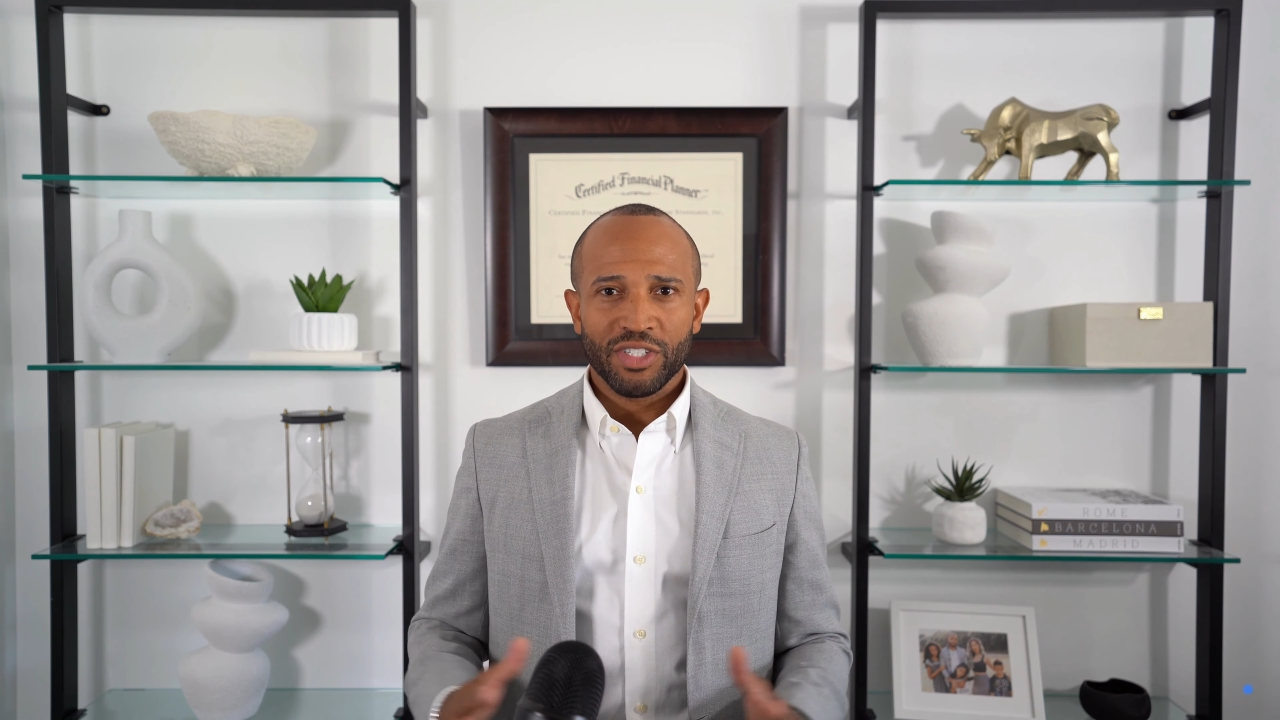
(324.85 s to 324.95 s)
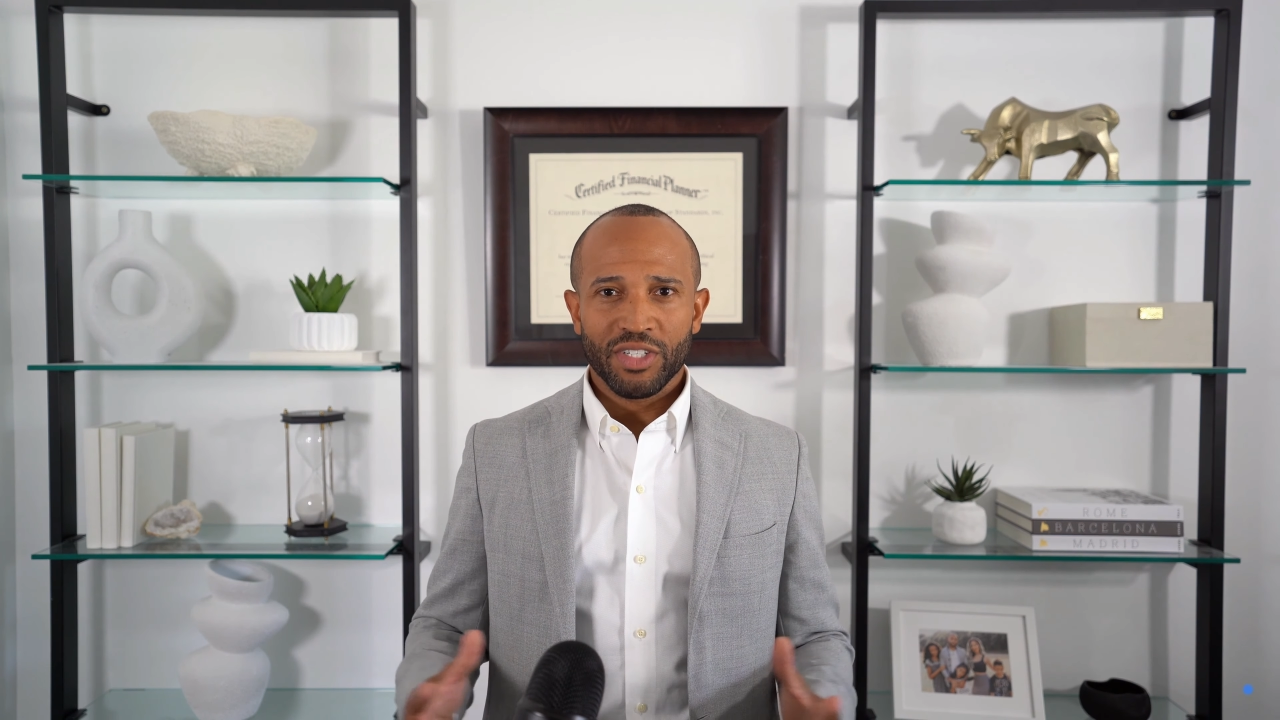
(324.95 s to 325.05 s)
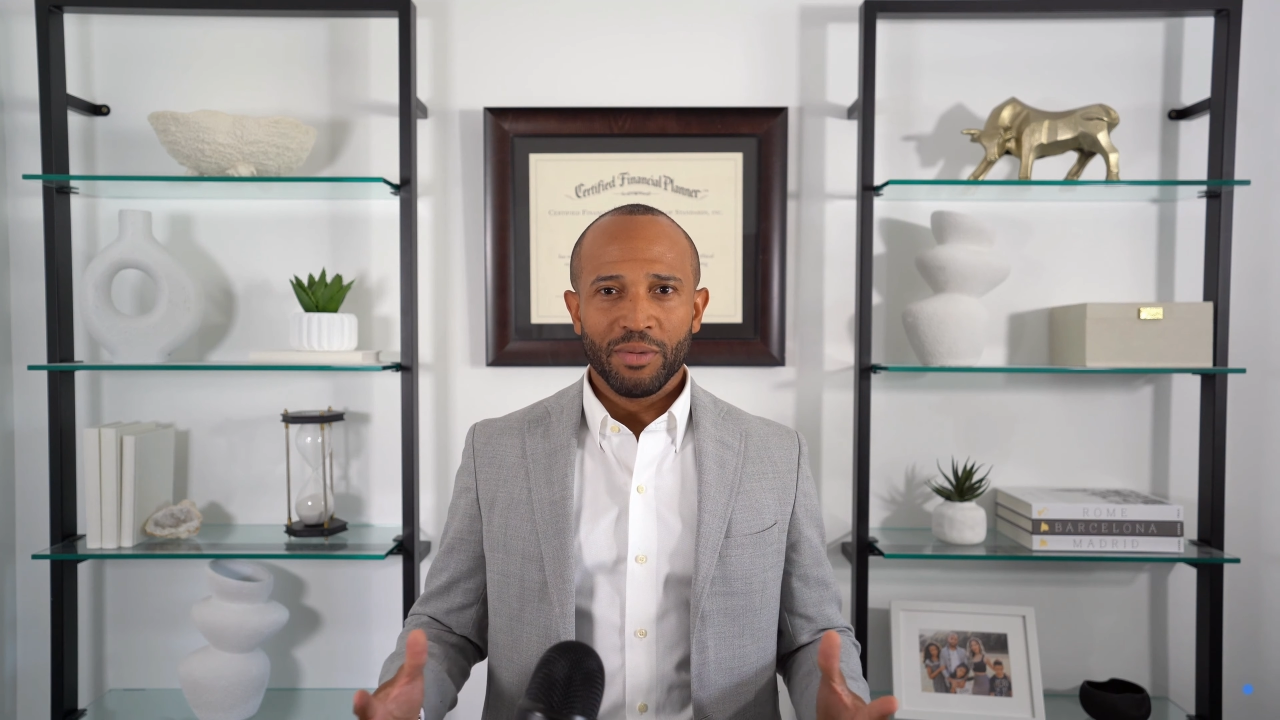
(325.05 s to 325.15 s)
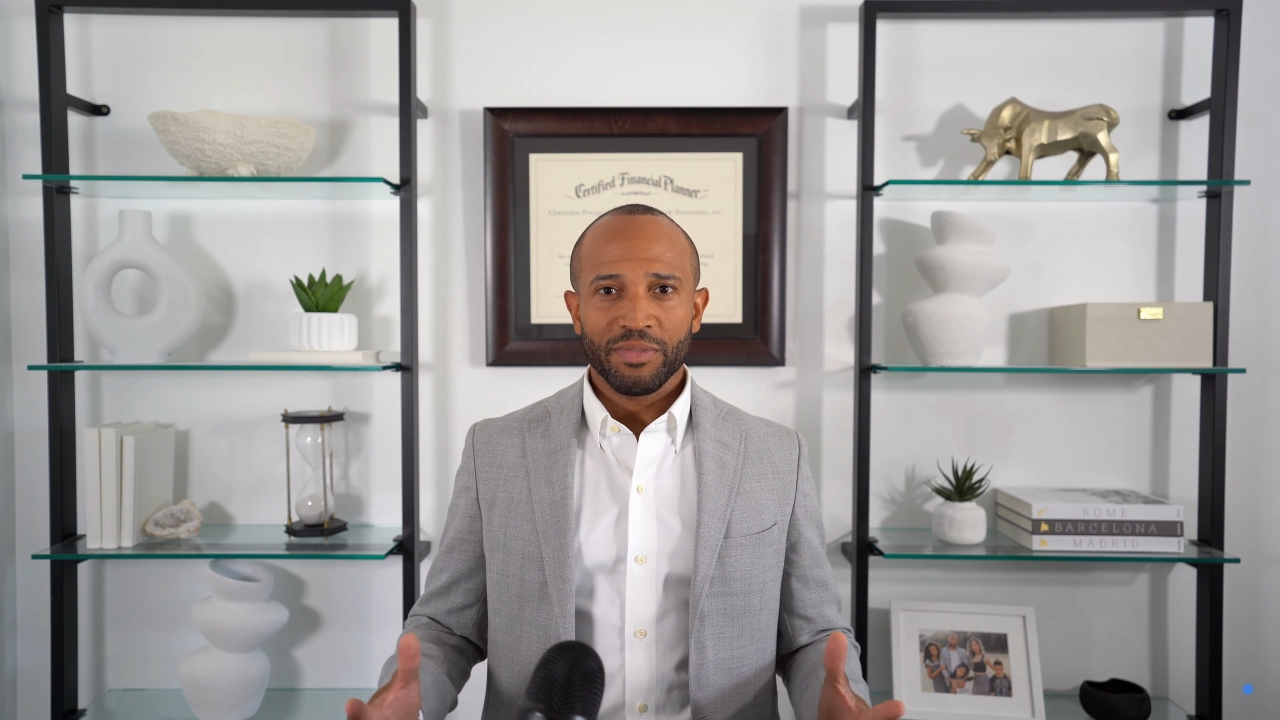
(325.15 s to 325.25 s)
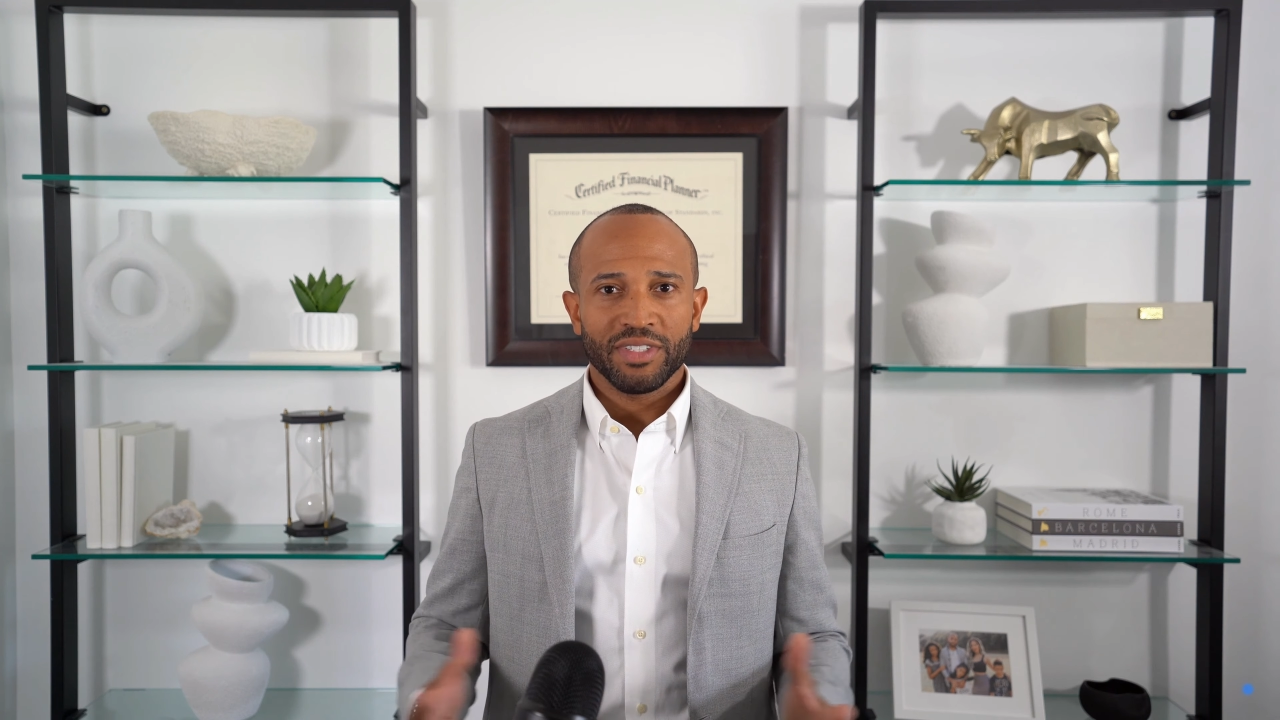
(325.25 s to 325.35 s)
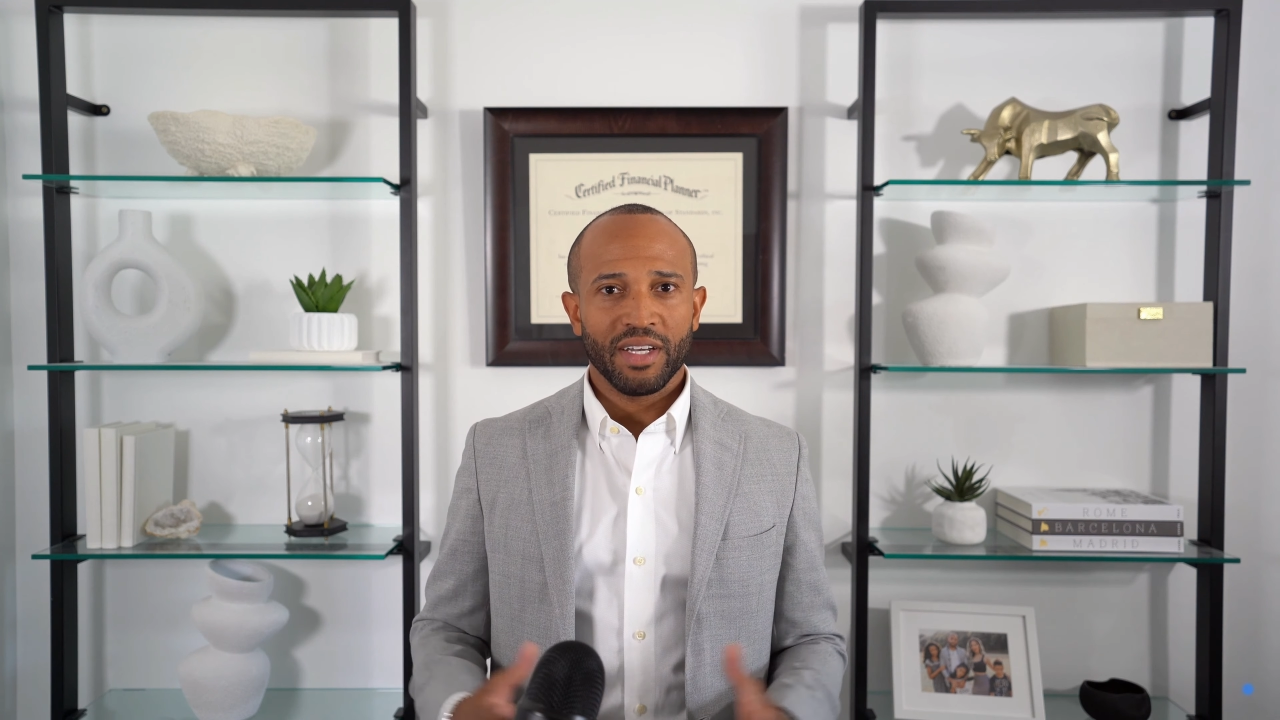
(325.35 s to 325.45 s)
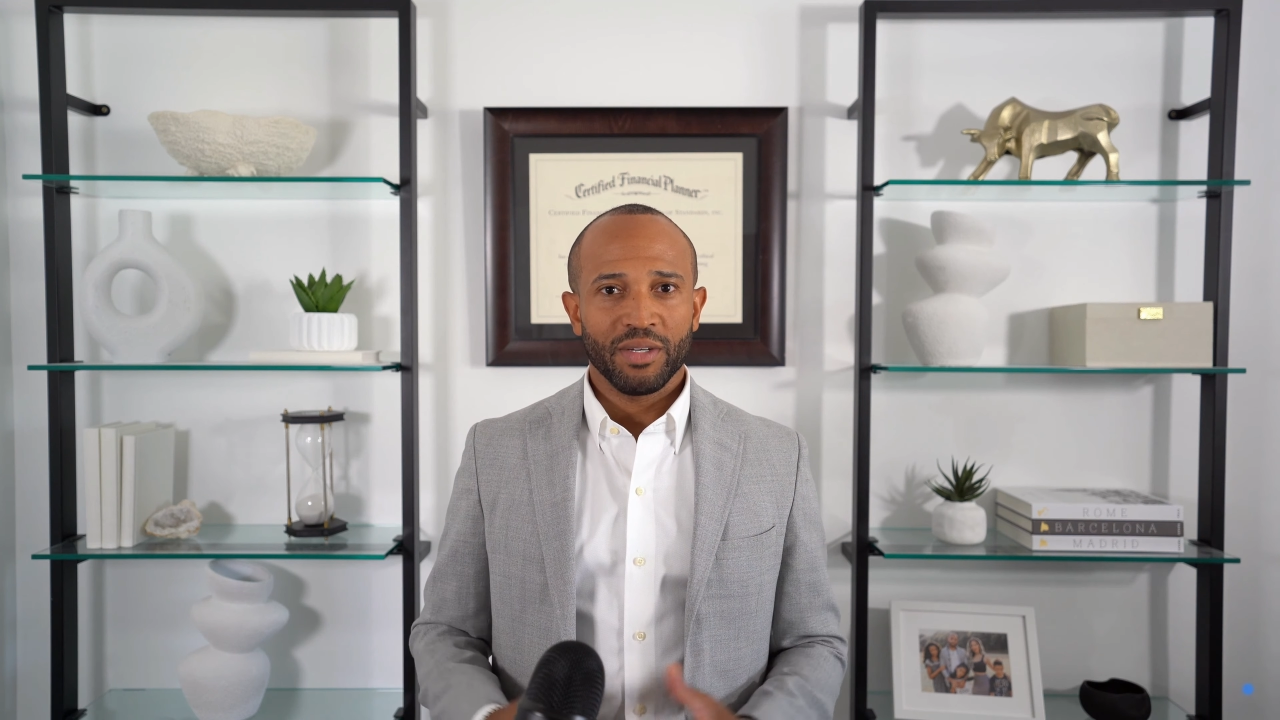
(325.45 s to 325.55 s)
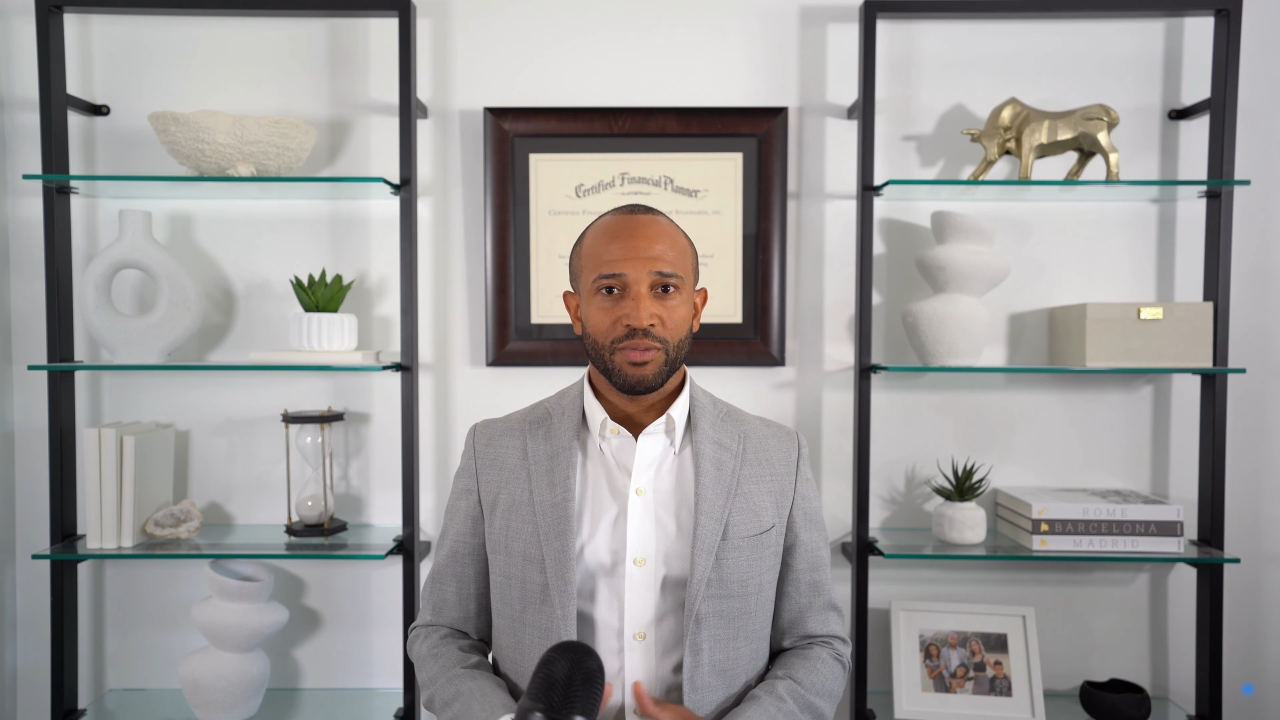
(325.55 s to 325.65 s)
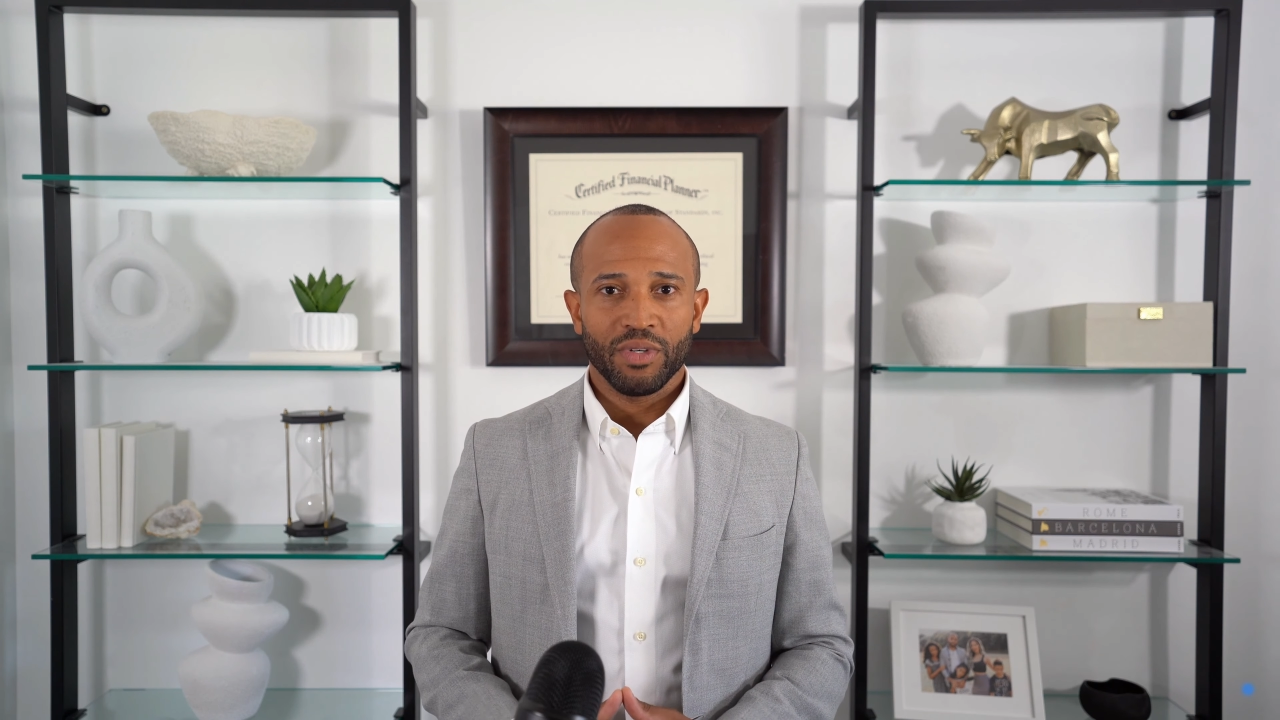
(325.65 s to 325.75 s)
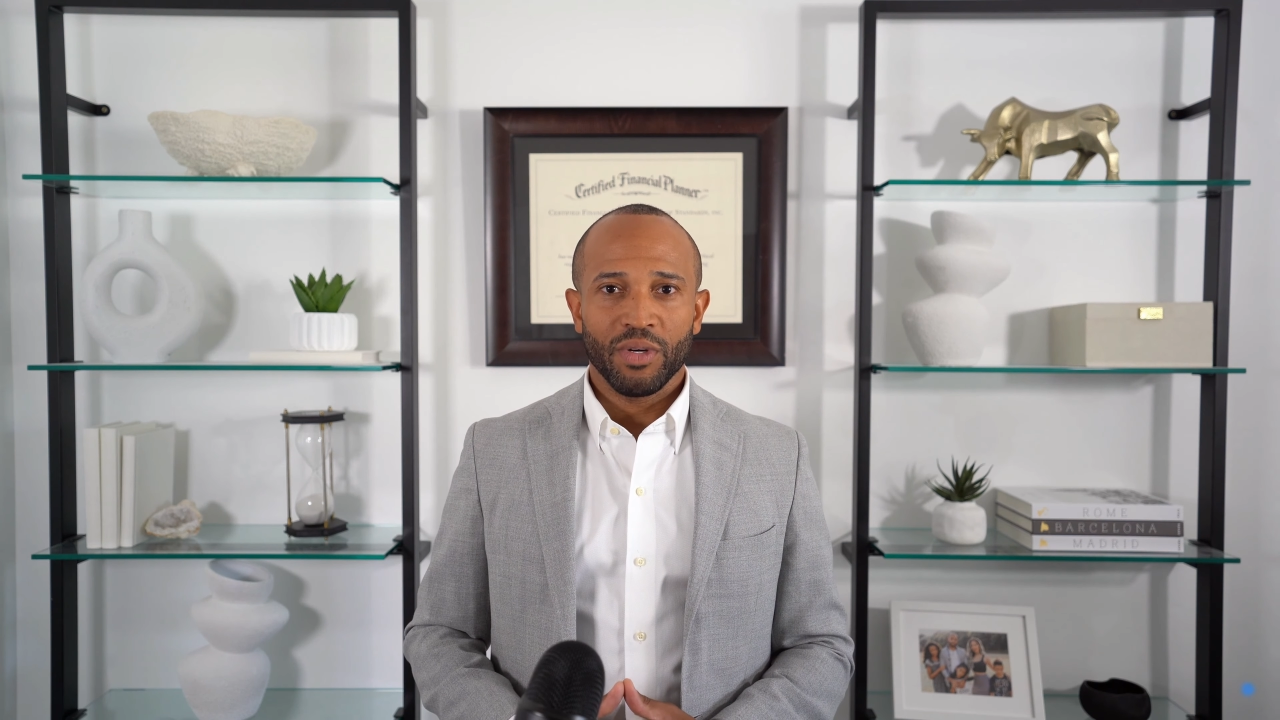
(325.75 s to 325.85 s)
lump
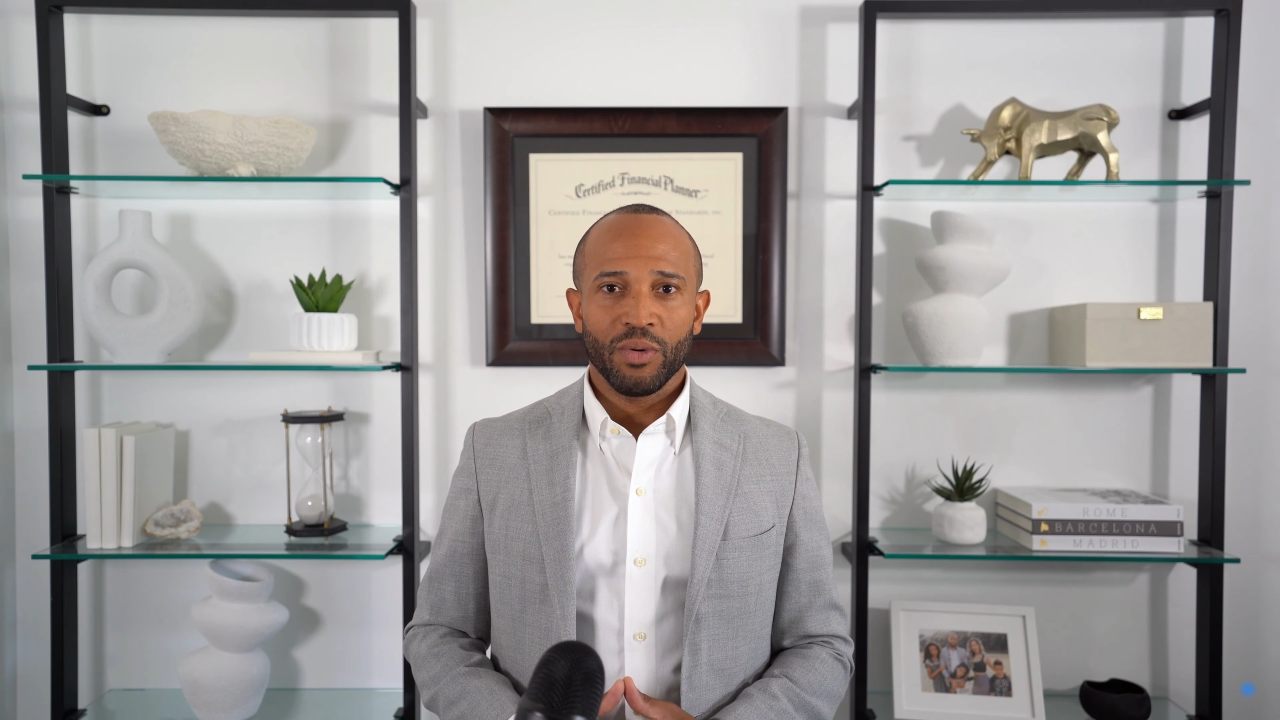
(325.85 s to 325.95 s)
sum